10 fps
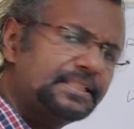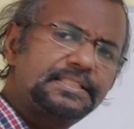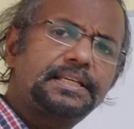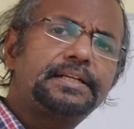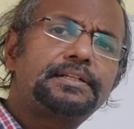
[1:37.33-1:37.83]

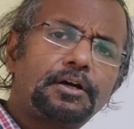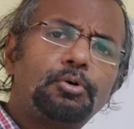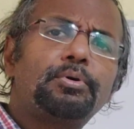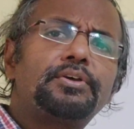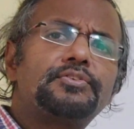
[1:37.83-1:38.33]
Let's say
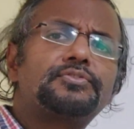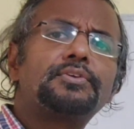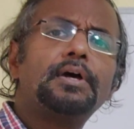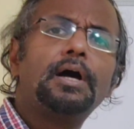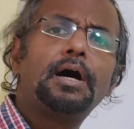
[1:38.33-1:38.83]
tau
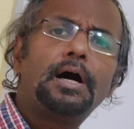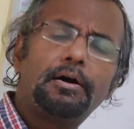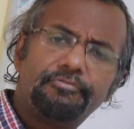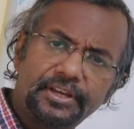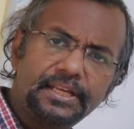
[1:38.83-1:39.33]
is
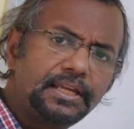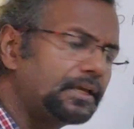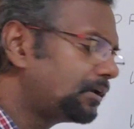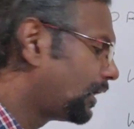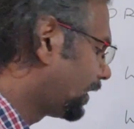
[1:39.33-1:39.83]

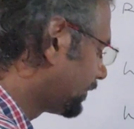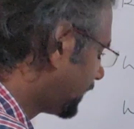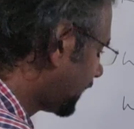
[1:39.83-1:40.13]
varying,